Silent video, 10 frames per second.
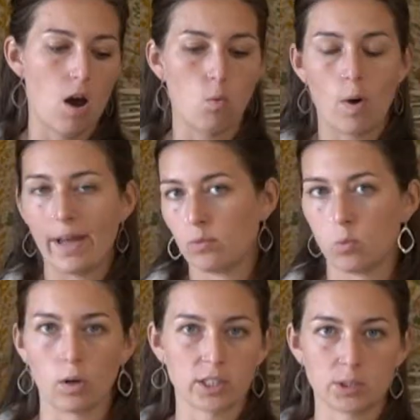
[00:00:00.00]
a
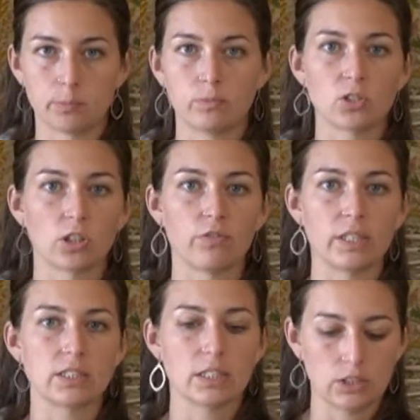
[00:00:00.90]
wet work
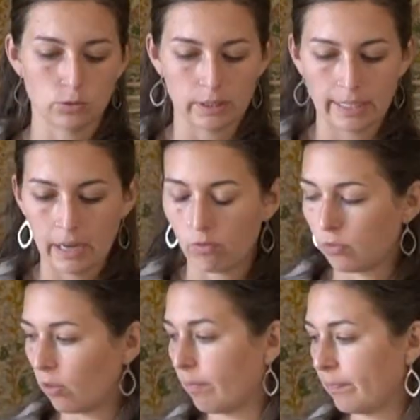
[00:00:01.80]
surface is really
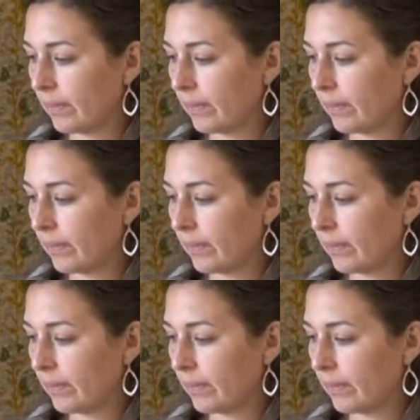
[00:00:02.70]
helpful.